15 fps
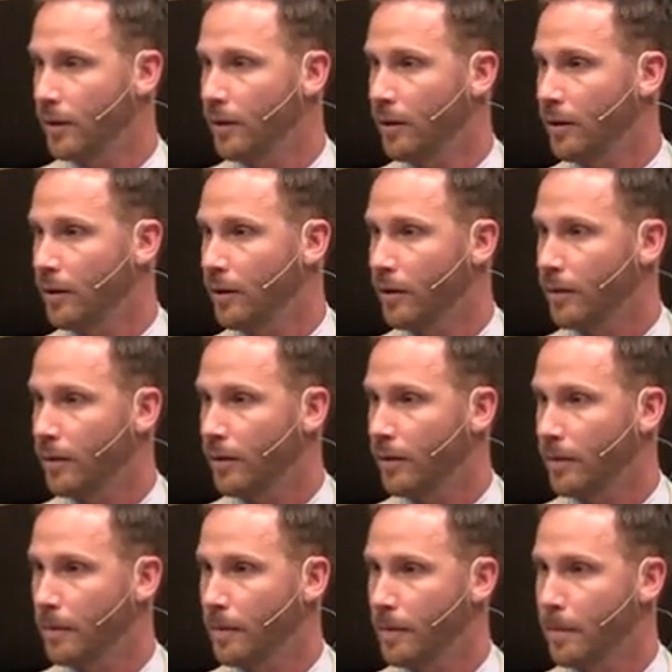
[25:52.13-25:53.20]

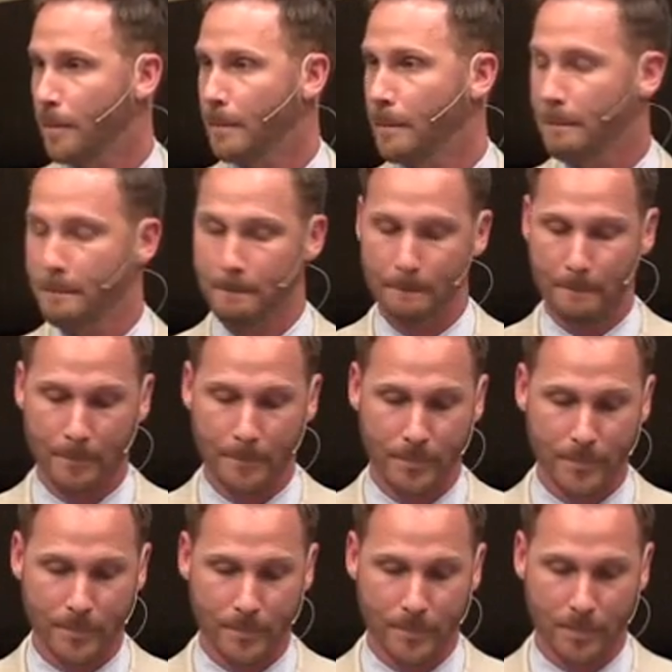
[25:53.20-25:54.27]

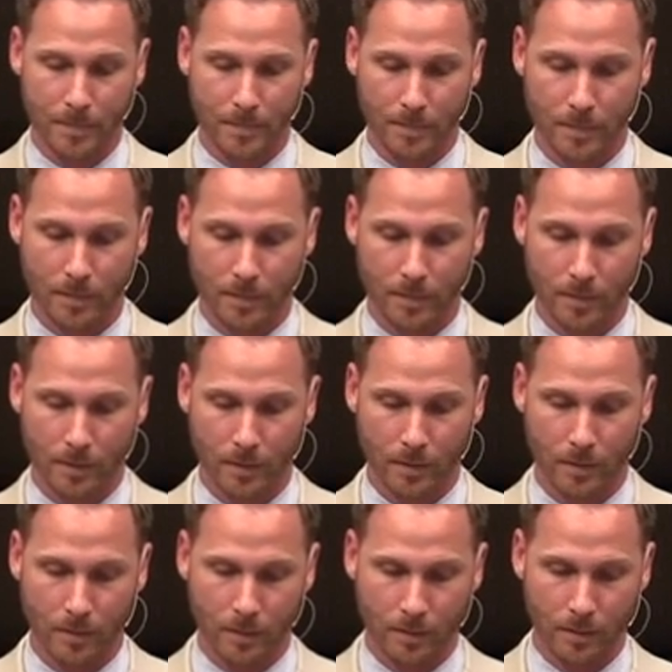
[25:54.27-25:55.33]

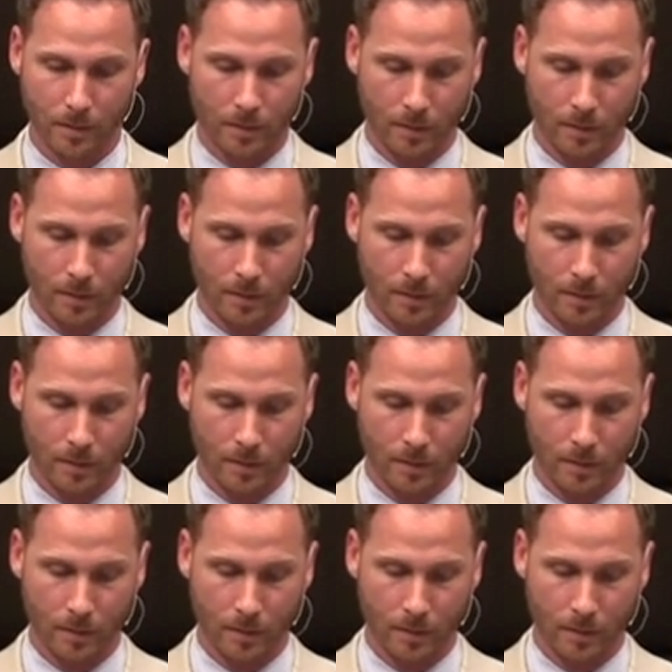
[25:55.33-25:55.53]
No one is speaking in this clip.